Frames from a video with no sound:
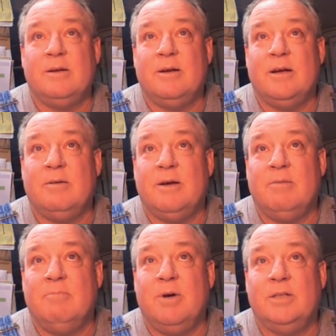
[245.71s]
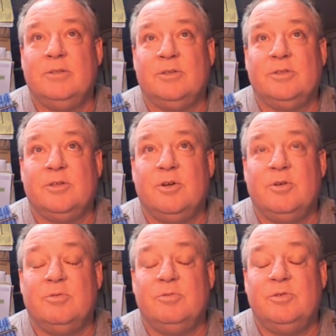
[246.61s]
a month or
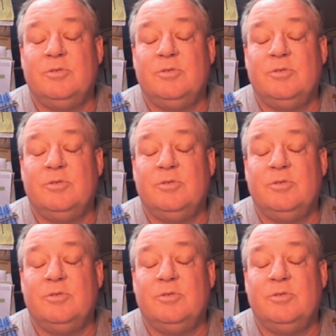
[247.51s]
so,